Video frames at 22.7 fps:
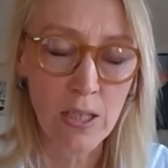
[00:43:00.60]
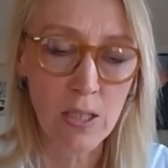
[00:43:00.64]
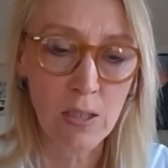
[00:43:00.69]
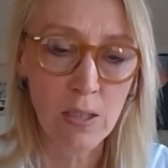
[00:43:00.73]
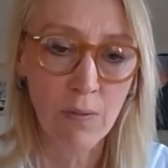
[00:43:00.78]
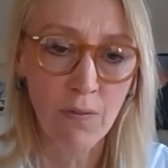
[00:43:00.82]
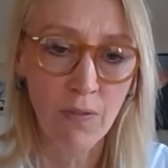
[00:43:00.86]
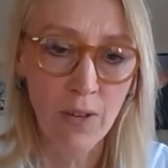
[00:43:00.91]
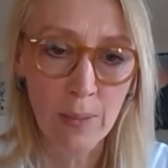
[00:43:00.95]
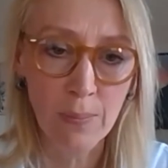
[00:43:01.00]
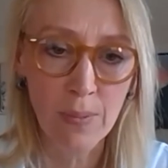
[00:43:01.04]
the
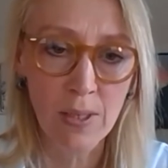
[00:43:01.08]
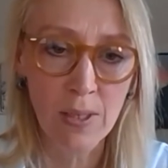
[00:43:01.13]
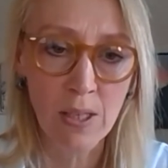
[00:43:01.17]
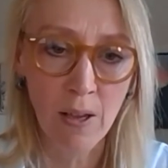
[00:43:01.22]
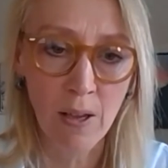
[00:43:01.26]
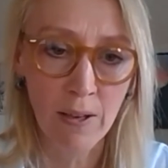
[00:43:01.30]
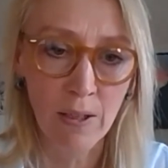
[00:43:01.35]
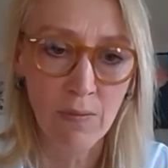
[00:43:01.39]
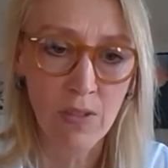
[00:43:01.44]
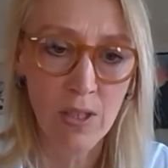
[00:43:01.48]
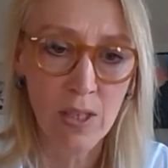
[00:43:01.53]
flip
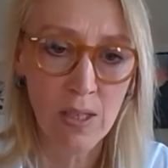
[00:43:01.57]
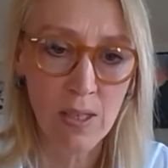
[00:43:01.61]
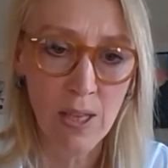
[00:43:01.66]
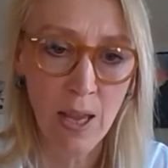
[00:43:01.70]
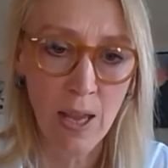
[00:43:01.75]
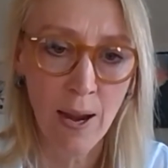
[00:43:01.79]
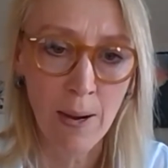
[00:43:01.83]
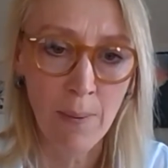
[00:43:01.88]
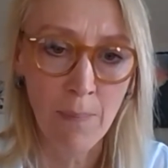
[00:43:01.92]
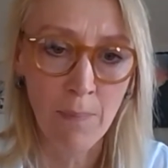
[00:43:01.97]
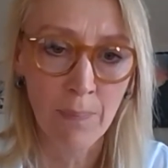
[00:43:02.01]
side of the
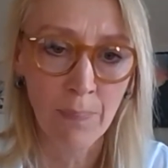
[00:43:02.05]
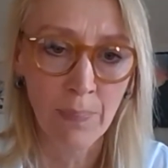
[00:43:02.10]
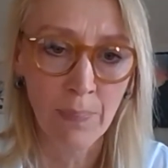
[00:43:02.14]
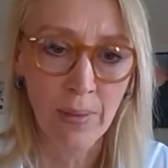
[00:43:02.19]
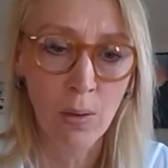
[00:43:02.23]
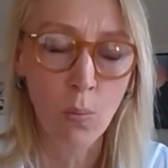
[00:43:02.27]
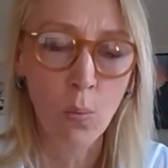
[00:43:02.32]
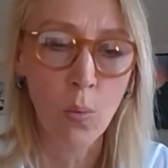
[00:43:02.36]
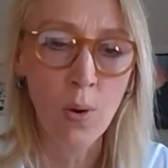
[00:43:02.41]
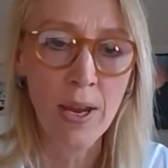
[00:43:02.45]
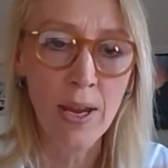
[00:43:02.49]
same
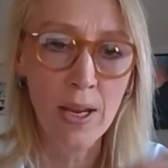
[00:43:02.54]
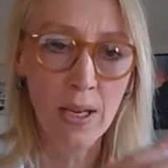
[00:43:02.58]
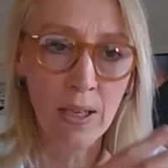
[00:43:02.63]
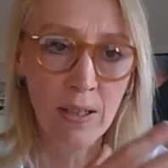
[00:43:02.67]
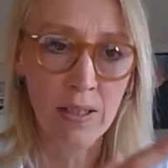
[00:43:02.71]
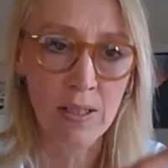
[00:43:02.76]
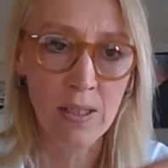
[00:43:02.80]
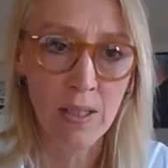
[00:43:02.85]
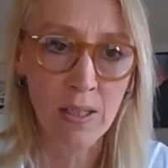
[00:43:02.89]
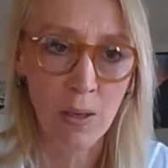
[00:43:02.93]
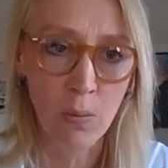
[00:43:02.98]

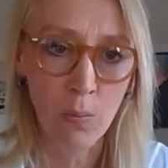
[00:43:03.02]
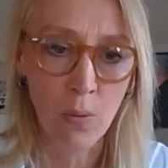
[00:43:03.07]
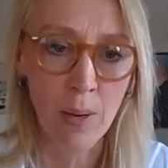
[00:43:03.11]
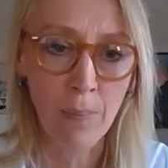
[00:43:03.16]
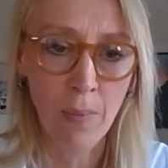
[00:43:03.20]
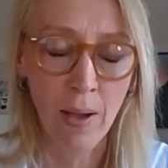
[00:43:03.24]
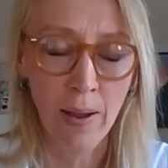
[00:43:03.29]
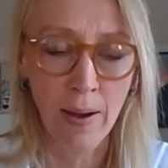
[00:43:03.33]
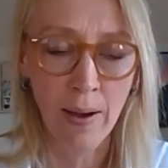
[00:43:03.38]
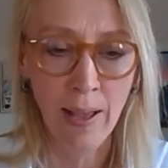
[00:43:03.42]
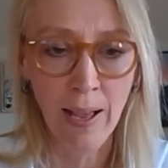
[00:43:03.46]
weakness that we
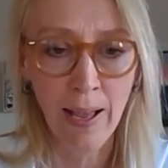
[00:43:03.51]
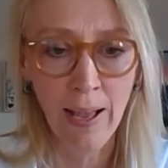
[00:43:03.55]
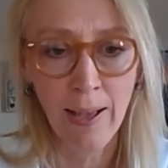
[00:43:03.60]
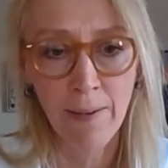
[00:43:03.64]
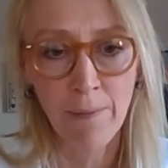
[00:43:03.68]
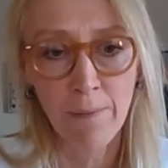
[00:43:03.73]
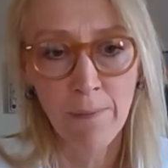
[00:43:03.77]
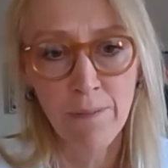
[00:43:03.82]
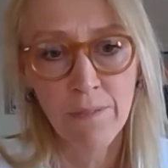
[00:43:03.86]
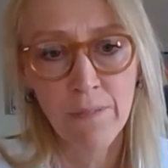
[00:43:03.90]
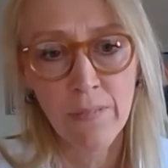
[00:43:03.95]
might
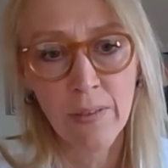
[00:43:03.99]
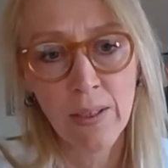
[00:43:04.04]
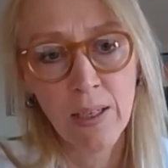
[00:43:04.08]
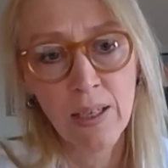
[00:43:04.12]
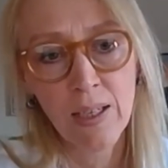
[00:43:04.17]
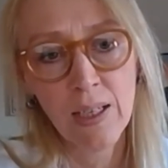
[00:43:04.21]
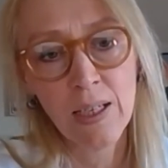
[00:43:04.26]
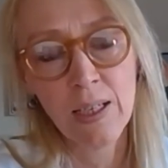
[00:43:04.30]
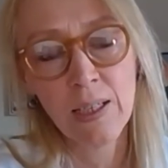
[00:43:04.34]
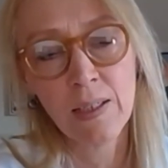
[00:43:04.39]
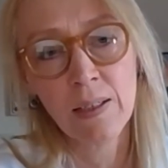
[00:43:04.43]
have
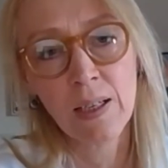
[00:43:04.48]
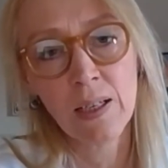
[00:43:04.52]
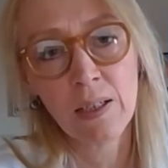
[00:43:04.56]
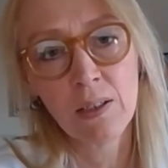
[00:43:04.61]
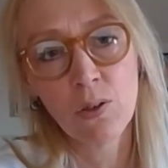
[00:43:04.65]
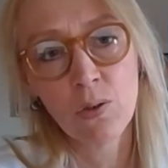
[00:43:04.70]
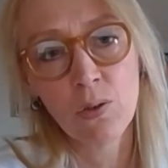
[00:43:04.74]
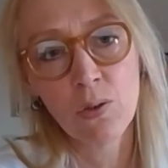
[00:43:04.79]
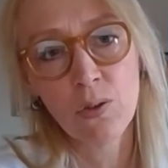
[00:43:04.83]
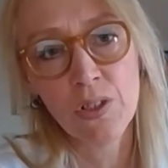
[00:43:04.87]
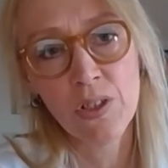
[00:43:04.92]

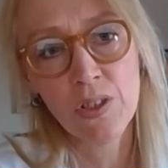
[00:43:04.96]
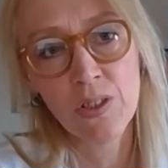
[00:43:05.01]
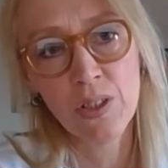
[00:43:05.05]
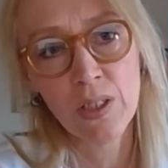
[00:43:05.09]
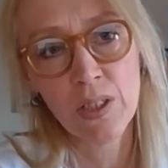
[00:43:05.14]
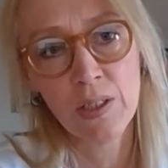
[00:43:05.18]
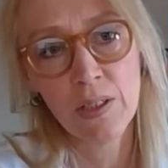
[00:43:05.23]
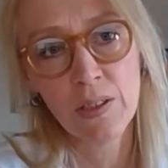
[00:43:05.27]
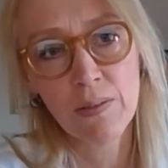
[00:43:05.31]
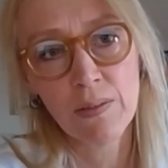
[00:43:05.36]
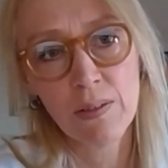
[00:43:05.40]
across
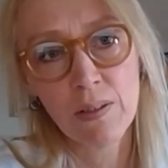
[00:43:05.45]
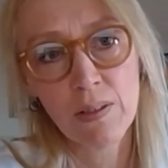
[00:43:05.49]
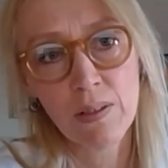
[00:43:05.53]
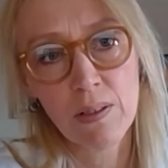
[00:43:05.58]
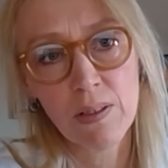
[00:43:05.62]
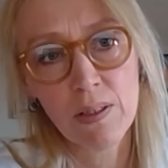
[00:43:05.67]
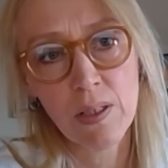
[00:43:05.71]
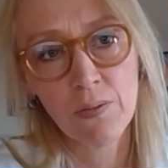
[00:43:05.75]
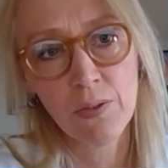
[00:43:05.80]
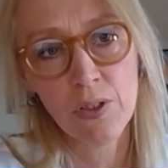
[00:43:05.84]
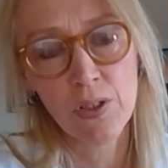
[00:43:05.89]
the
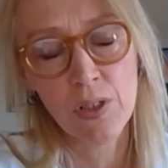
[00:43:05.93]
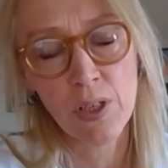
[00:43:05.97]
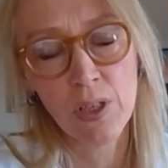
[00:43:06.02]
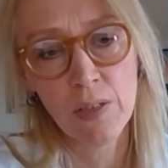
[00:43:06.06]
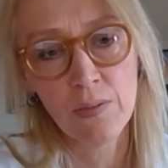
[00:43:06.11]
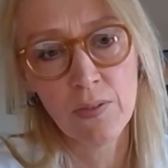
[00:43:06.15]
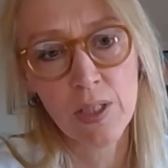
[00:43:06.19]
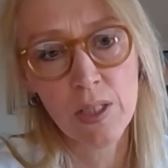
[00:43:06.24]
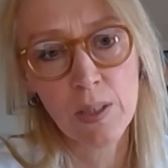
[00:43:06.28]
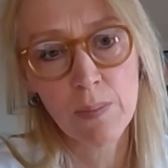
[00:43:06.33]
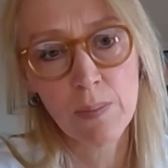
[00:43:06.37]
civil
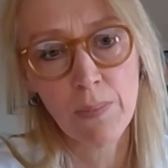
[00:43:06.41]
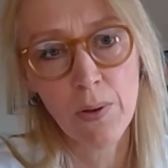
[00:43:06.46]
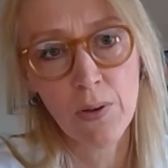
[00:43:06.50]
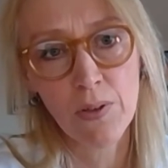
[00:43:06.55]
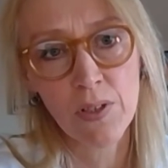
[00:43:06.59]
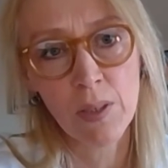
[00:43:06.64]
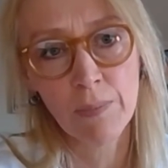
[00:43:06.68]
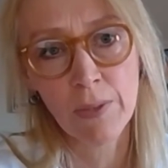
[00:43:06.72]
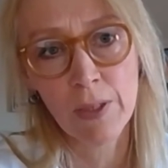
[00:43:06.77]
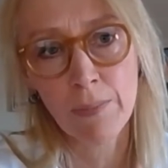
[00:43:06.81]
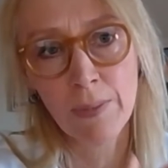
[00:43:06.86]
service,
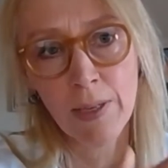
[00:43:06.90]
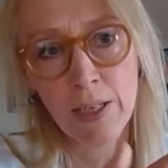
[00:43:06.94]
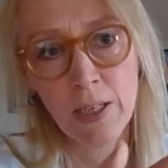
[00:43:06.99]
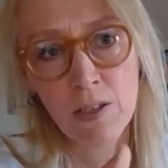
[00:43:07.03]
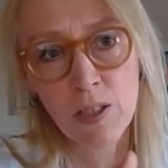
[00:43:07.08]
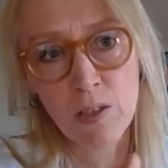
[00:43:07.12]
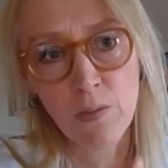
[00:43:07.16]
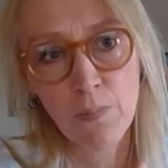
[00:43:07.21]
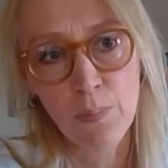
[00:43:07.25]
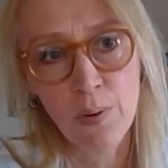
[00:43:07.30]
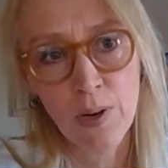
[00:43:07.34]
possibly
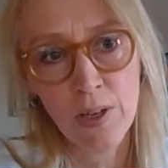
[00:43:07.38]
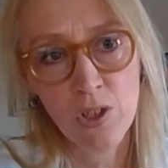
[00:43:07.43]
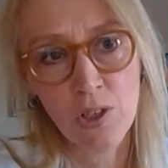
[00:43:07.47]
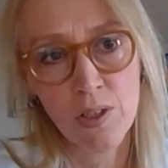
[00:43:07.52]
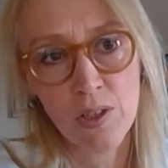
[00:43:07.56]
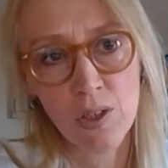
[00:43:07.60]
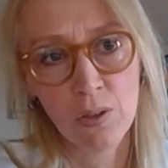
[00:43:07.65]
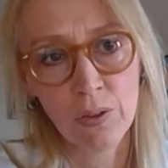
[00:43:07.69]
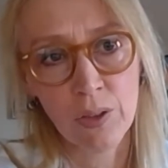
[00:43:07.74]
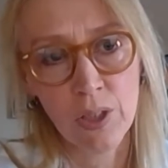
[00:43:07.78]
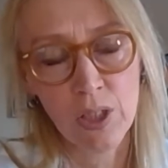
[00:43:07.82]
because of pressures
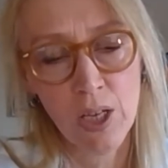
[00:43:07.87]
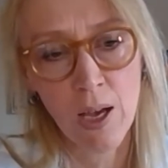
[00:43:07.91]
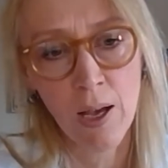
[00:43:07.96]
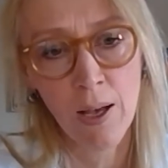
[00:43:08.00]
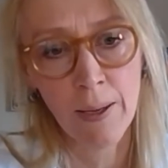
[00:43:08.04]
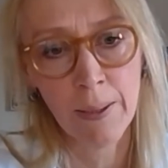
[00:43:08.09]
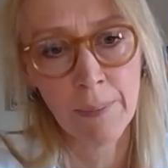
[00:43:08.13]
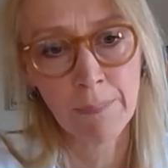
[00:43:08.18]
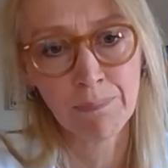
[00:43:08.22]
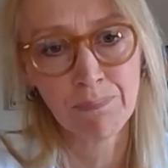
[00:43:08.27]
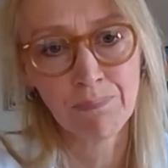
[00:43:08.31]
on
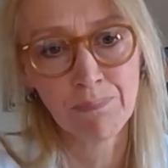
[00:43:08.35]
time?